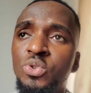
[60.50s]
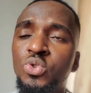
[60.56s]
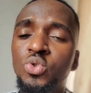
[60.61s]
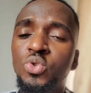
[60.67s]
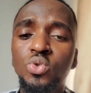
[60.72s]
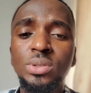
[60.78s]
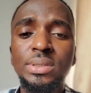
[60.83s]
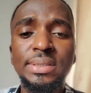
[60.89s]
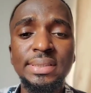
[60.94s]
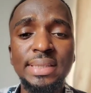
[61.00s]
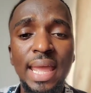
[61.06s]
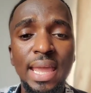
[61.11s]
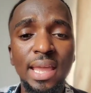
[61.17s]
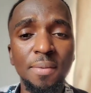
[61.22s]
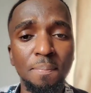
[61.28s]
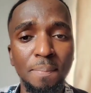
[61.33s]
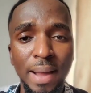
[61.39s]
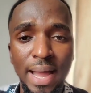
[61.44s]
to
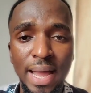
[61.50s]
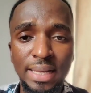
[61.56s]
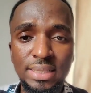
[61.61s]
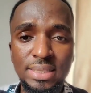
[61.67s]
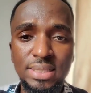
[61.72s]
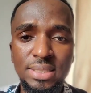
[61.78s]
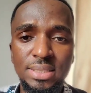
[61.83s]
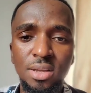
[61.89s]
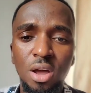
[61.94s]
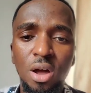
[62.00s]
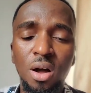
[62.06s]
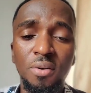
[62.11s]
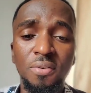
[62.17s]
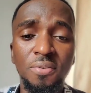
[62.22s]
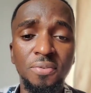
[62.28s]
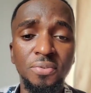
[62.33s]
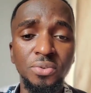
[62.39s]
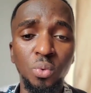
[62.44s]
take part
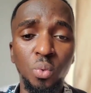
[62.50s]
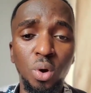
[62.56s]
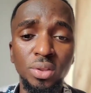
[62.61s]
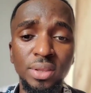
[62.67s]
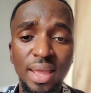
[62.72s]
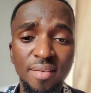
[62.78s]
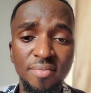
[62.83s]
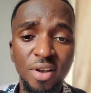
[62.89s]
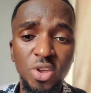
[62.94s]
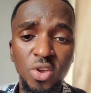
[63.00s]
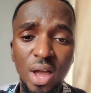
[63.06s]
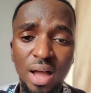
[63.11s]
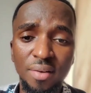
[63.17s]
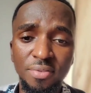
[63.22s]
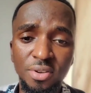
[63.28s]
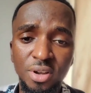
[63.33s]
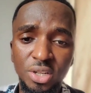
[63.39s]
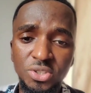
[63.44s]
of whatever you
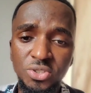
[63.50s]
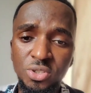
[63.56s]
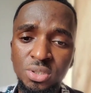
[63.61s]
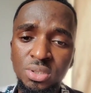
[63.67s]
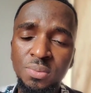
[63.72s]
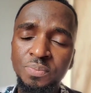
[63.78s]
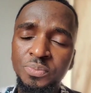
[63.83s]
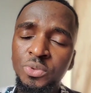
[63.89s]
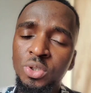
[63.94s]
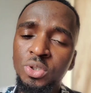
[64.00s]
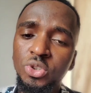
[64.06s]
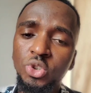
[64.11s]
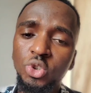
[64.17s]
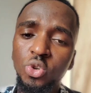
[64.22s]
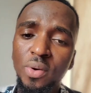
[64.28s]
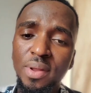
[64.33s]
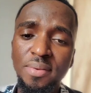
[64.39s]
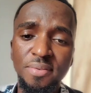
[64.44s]
have gotten
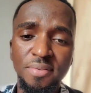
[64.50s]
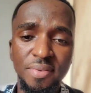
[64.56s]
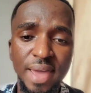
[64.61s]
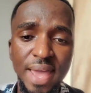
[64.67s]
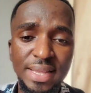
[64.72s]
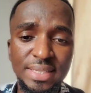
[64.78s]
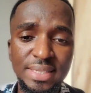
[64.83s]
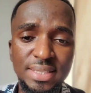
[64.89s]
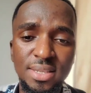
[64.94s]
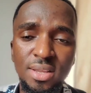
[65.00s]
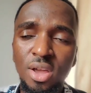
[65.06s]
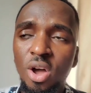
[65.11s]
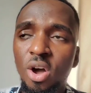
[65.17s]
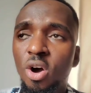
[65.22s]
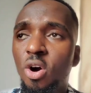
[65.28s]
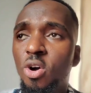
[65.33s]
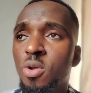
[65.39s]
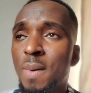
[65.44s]
to reinvest,
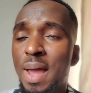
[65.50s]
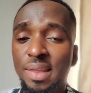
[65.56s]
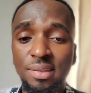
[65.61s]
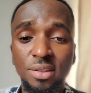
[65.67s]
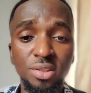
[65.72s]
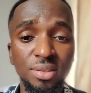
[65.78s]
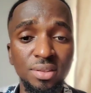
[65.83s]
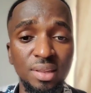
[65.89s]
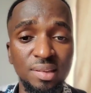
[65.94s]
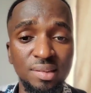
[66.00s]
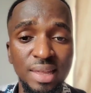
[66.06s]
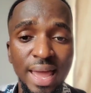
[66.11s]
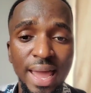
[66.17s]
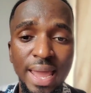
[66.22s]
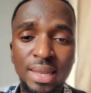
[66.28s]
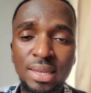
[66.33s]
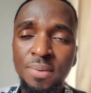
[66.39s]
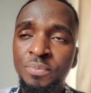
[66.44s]
or you might still
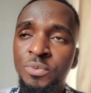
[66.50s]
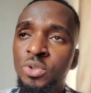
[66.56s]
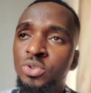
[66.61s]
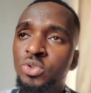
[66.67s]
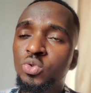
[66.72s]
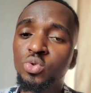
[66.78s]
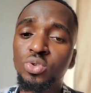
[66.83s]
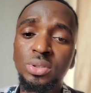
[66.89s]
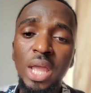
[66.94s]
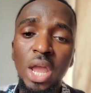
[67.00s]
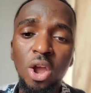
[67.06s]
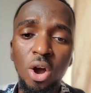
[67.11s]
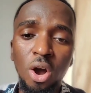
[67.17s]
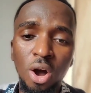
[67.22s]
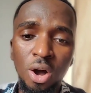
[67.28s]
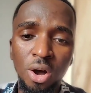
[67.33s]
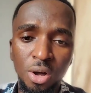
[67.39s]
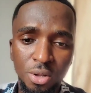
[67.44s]
decide to take
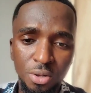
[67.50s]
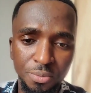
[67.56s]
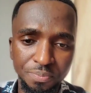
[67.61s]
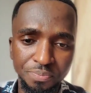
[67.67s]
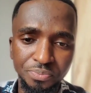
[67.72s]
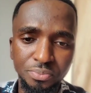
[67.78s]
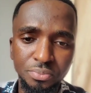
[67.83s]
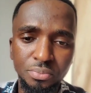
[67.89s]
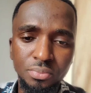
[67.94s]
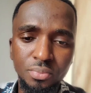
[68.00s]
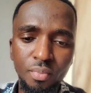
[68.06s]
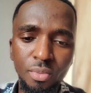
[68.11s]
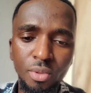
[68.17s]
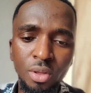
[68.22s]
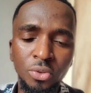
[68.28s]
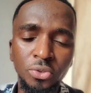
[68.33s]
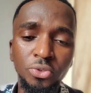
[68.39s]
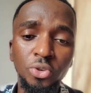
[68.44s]
all
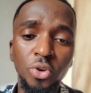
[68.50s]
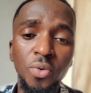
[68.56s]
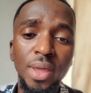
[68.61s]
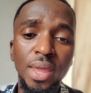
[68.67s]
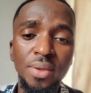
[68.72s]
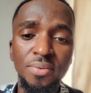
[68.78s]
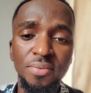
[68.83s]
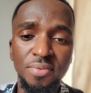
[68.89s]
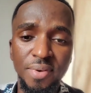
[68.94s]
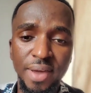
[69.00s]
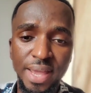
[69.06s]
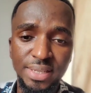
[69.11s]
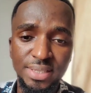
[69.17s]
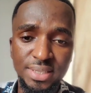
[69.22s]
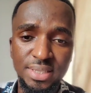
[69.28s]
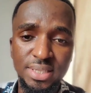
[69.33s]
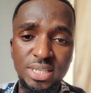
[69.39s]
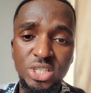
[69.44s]
to
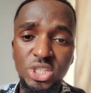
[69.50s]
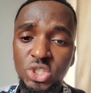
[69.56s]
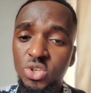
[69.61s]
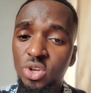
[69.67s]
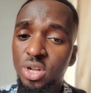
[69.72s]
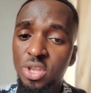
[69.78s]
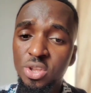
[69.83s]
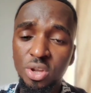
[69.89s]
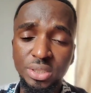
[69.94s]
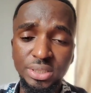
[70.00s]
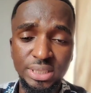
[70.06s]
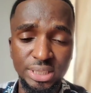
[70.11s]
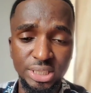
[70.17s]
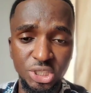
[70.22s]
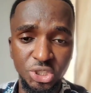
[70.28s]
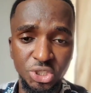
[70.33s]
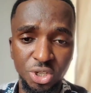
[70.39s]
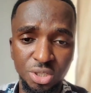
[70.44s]
reinvest. It's solely your
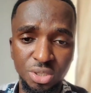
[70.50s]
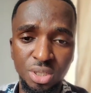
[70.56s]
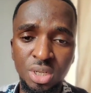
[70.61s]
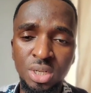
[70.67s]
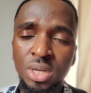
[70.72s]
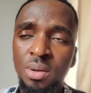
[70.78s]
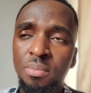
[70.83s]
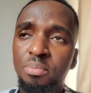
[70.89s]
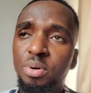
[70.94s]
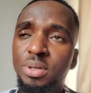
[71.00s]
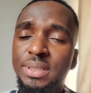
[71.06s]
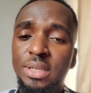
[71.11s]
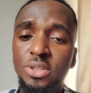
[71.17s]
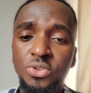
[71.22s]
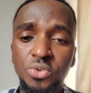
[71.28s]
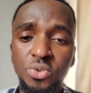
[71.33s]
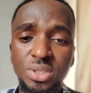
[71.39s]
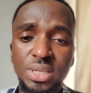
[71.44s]
decision. But the
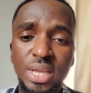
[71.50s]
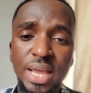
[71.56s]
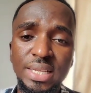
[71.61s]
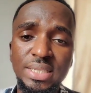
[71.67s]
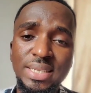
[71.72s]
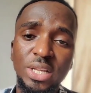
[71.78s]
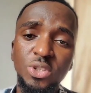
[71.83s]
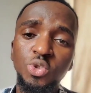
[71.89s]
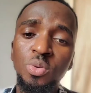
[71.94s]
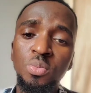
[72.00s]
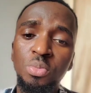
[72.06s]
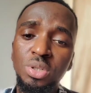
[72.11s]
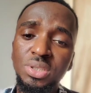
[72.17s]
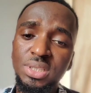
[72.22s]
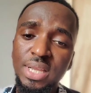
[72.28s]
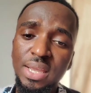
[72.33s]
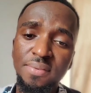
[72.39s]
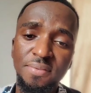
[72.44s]
truth here is that you
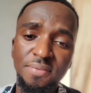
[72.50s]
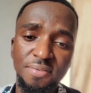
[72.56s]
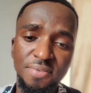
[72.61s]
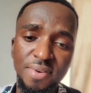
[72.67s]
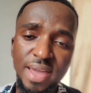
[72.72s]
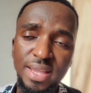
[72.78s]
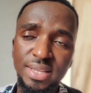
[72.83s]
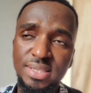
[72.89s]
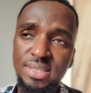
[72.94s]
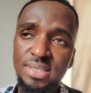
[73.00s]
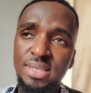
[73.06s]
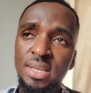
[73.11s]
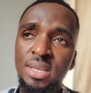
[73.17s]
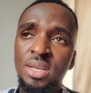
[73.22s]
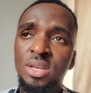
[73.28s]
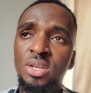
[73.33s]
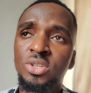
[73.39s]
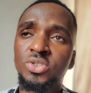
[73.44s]
must invest.
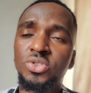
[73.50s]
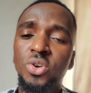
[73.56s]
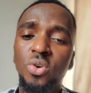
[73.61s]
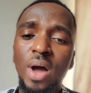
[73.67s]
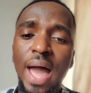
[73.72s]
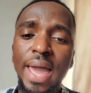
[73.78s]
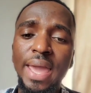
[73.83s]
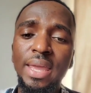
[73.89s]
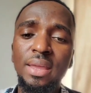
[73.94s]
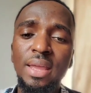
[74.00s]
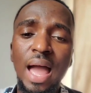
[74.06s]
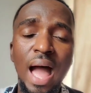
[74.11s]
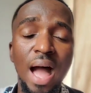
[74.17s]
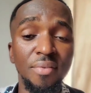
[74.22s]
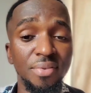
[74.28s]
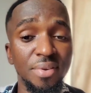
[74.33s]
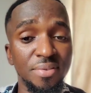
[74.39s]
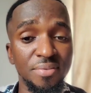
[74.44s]
So I
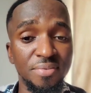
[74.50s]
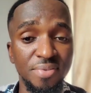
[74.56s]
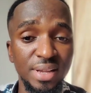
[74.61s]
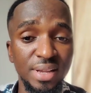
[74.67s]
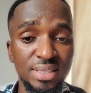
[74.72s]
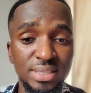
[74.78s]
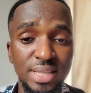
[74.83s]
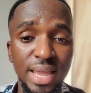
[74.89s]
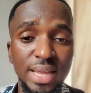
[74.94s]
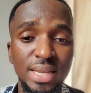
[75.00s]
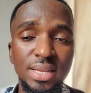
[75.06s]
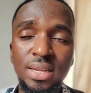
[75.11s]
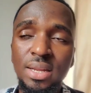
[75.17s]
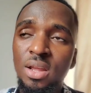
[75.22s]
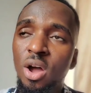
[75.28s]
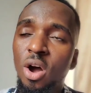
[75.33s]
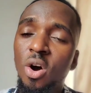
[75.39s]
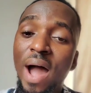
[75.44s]
have invested,
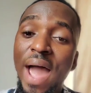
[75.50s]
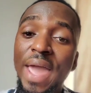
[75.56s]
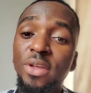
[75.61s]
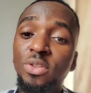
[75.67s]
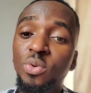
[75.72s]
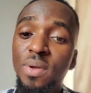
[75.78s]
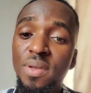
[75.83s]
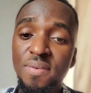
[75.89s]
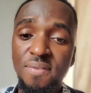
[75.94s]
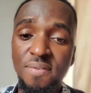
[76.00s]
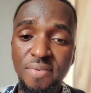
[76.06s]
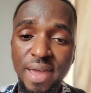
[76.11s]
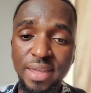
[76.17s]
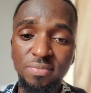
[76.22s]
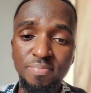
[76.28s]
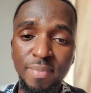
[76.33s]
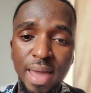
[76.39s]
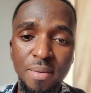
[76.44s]
or I do
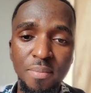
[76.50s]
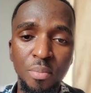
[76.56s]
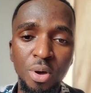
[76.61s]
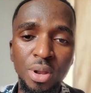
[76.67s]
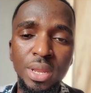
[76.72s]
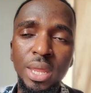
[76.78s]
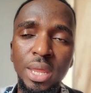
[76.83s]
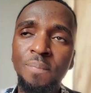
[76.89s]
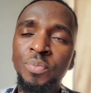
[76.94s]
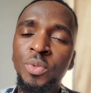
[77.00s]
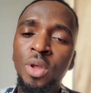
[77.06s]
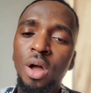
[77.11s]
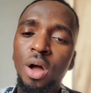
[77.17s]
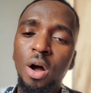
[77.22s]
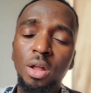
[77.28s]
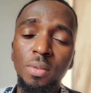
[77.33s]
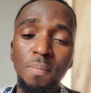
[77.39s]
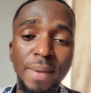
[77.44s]
invest my money
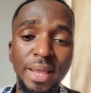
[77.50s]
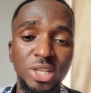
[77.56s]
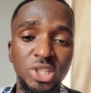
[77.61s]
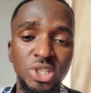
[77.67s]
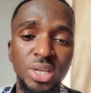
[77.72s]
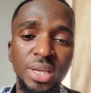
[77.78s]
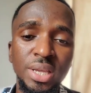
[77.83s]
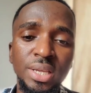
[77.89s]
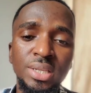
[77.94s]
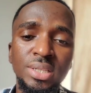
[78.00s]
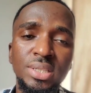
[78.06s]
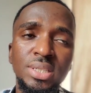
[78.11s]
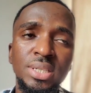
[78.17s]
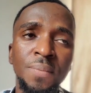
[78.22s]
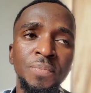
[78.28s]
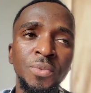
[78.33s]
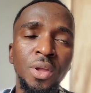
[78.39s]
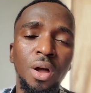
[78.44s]
on
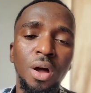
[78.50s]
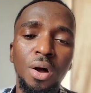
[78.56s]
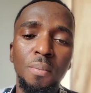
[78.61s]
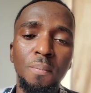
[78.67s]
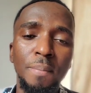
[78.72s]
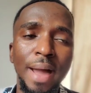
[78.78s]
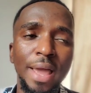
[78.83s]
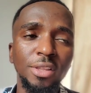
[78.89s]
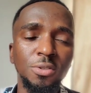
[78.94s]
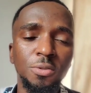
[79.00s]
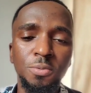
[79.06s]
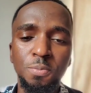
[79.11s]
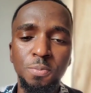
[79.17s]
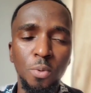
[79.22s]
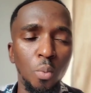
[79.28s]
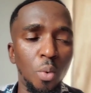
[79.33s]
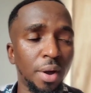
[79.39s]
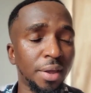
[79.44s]
machines, on my
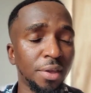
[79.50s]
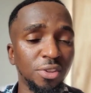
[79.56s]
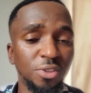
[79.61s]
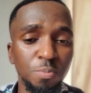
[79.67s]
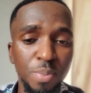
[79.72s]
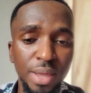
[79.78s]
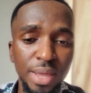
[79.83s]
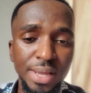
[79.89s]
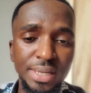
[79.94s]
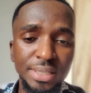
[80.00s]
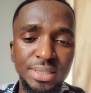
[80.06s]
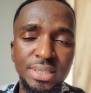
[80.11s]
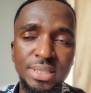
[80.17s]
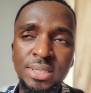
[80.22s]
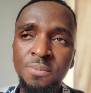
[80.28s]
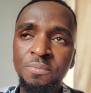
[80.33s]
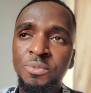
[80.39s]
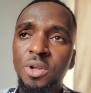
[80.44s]
working
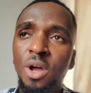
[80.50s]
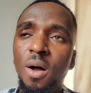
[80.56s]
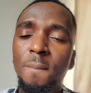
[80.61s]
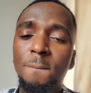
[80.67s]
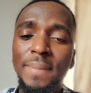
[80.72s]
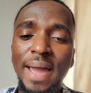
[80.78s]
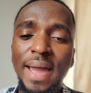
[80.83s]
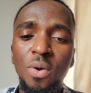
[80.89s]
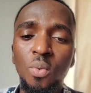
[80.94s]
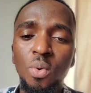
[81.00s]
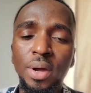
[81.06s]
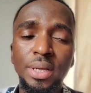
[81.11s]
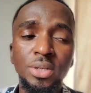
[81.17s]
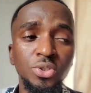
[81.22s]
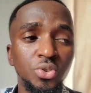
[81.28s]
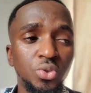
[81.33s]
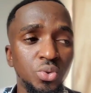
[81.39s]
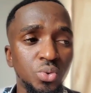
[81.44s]
space, on my
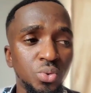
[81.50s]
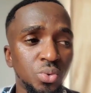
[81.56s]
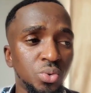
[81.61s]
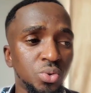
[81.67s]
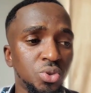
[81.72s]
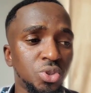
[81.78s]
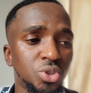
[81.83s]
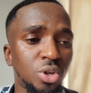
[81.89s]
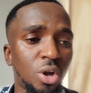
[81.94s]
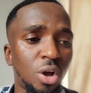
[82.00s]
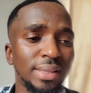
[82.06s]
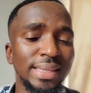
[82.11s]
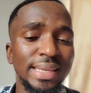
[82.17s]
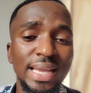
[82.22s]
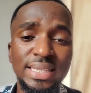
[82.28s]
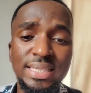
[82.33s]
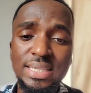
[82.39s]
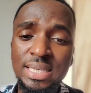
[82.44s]
working tools, on
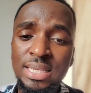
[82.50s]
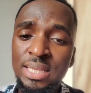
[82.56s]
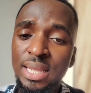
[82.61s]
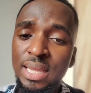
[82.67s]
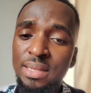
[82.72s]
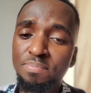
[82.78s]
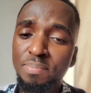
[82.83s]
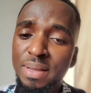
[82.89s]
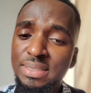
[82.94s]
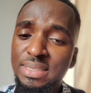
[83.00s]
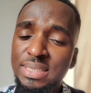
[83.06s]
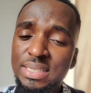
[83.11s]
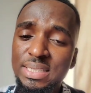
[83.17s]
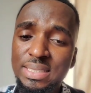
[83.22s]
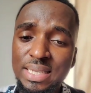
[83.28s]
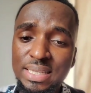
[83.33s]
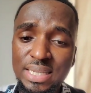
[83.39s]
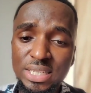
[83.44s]
getting the
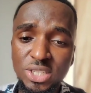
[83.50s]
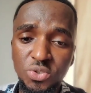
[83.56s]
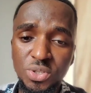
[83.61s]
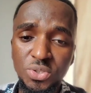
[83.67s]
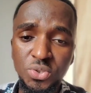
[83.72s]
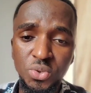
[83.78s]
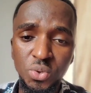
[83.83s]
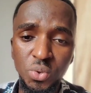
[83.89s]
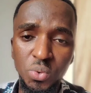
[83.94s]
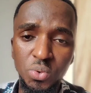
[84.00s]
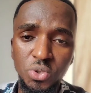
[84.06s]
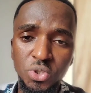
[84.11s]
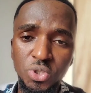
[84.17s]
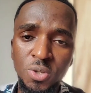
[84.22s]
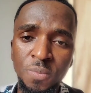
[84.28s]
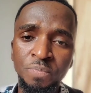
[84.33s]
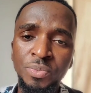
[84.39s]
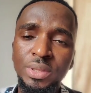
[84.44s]
basic necessary
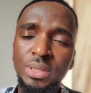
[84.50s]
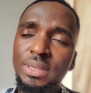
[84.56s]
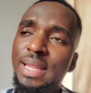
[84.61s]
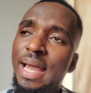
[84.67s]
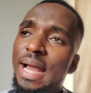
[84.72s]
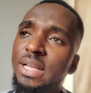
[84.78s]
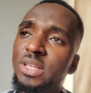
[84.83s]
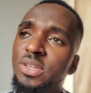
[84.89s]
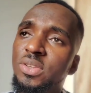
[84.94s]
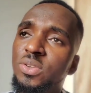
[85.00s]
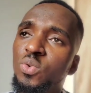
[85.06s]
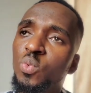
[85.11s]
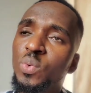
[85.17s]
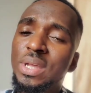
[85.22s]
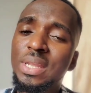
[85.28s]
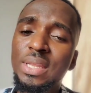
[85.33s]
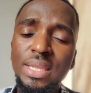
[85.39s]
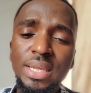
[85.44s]
tools that
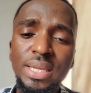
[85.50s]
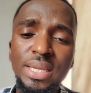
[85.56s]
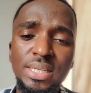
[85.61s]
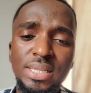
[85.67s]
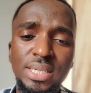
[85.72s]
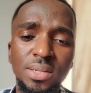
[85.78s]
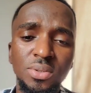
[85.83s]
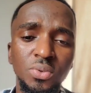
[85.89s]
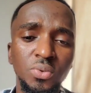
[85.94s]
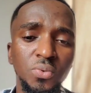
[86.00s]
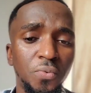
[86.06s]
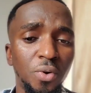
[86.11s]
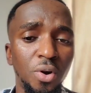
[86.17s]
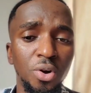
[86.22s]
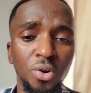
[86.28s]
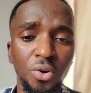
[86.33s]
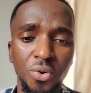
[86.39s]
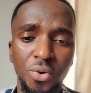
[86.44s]
we need
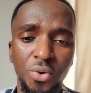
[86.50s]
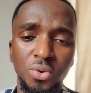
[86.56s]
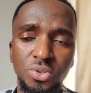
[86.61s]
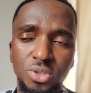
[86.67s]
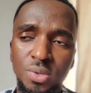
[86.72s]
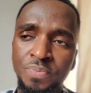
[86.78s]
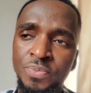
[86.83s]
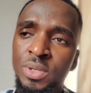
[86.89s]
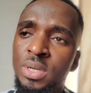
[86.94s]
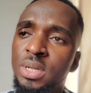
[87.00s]
for growth.